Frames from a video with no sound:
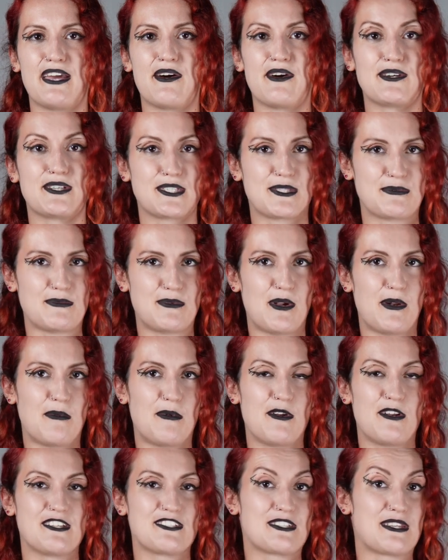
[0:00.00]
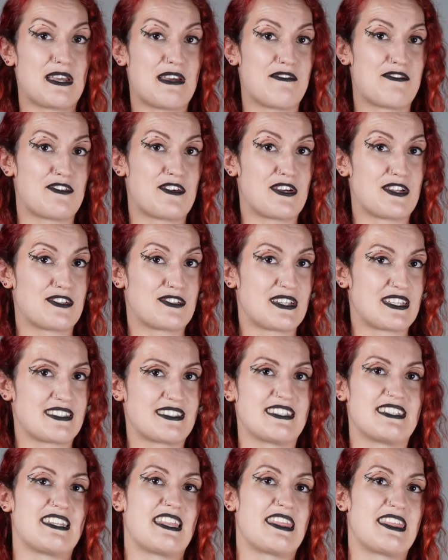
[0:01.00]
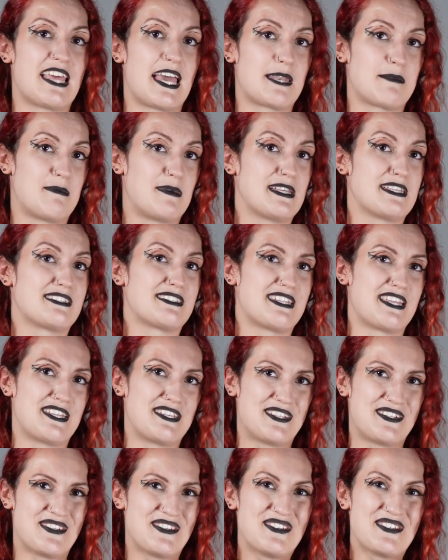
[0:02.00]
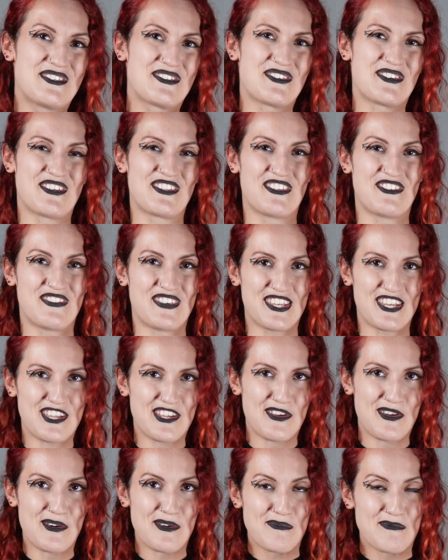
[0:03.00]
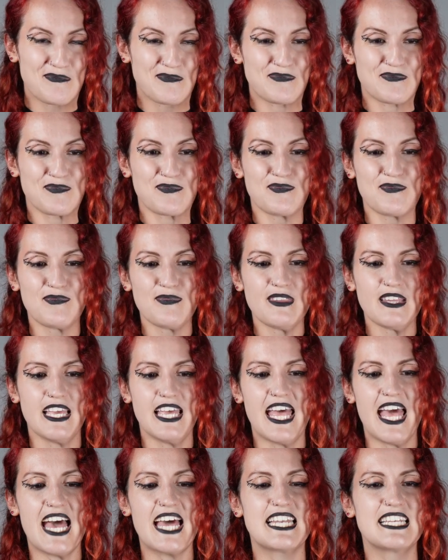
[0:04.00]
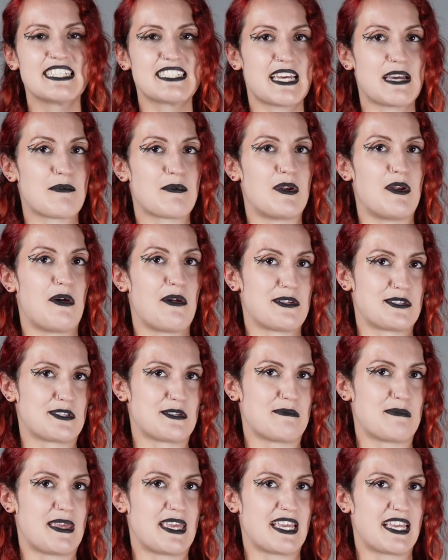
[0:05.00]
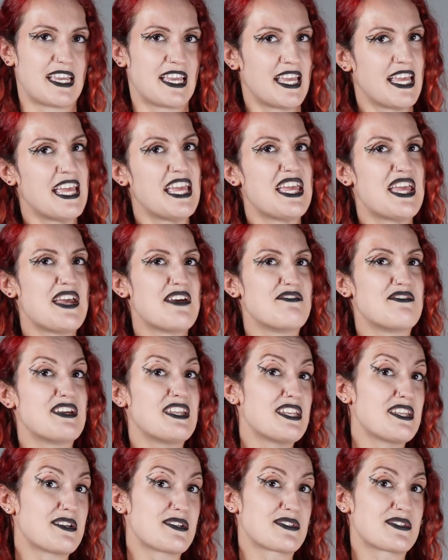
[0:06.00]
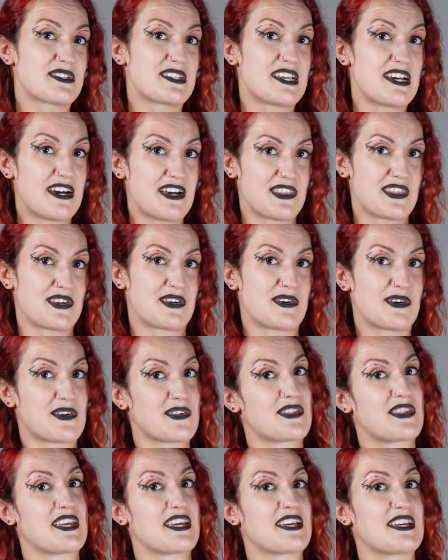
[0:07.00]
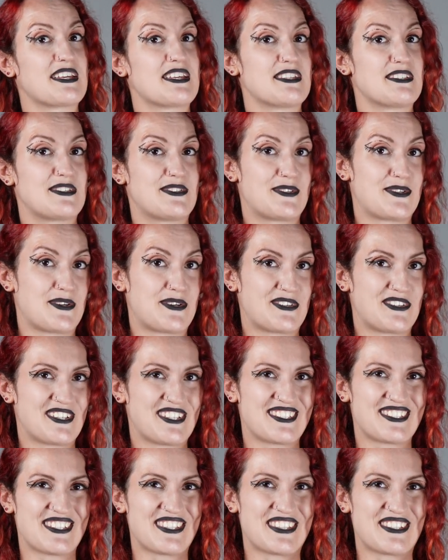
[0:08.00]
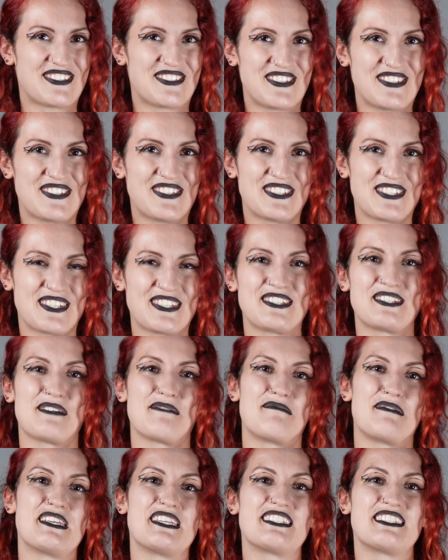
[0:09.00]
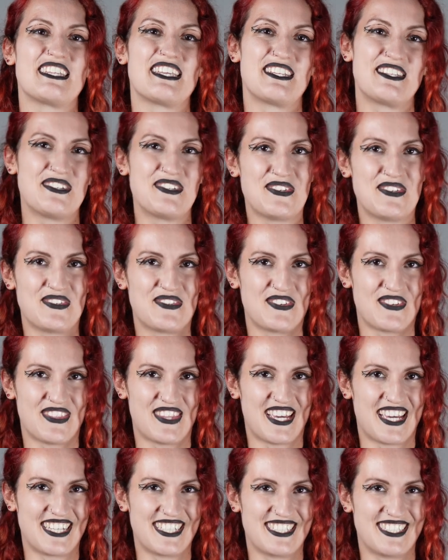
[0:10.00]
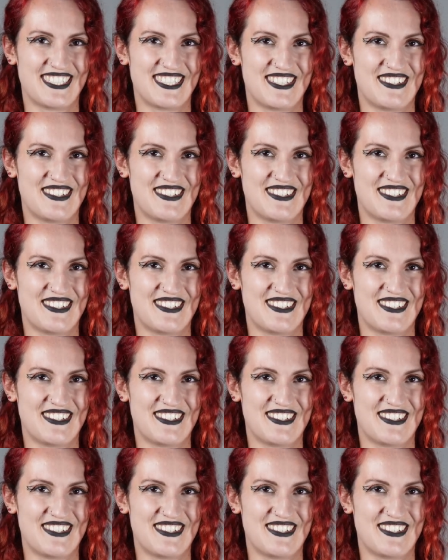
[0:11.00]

Horace Walpole. So if you're interested in that, please stay tuned for the video. And I will also make videos on other Gothic stories in the future, so please stay tuned for that.